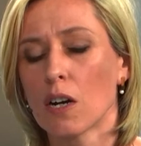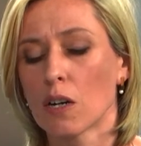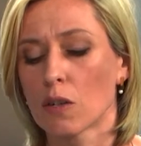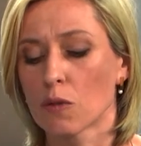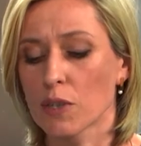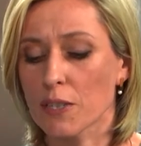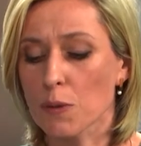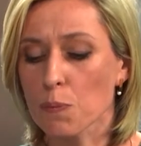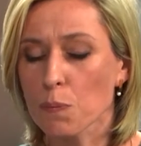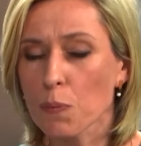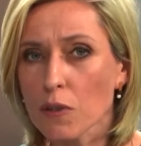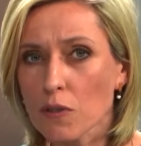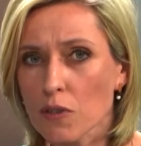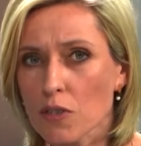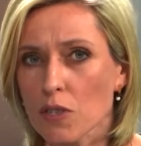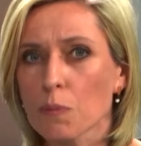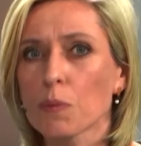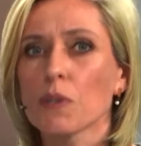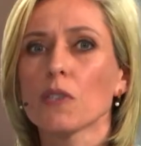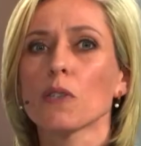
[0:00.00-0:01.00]

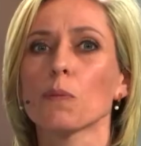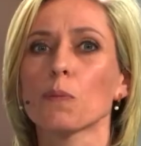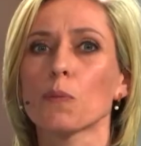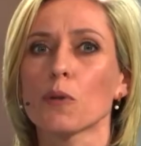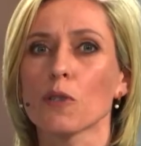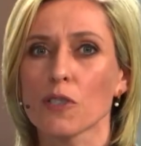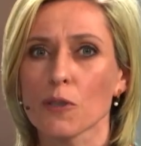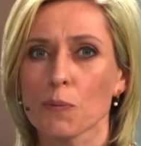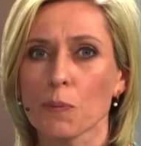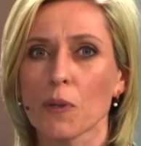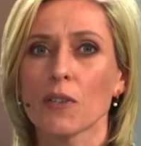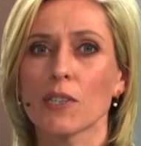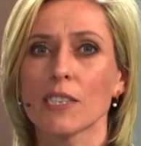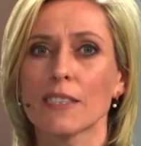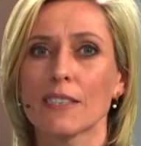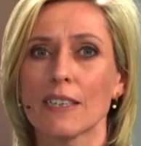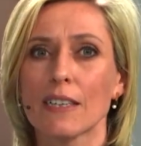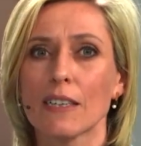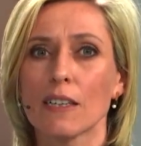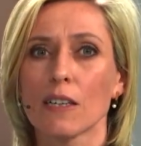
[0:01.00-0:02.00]
responsible
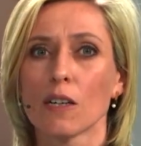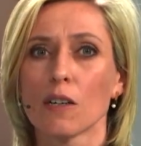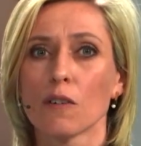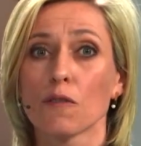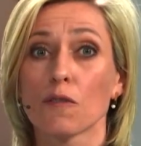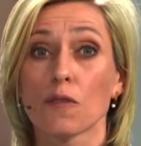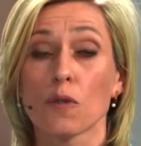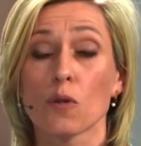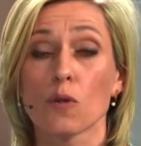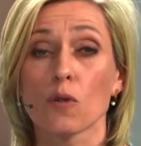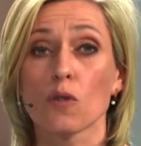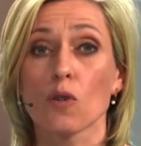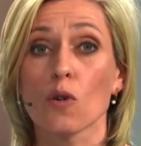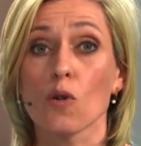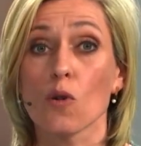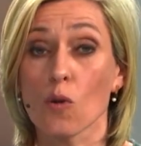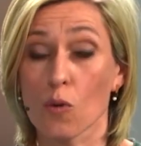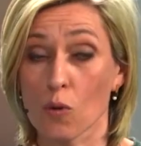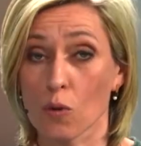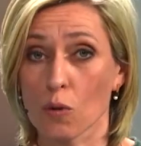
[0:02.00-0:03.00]
prosperity for
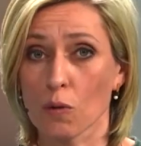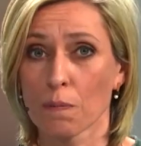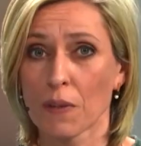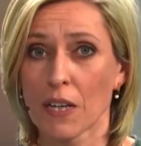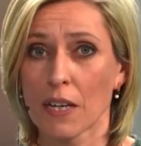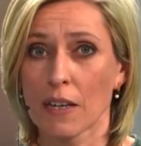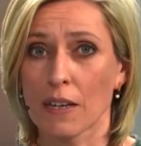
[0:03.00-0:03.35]
all,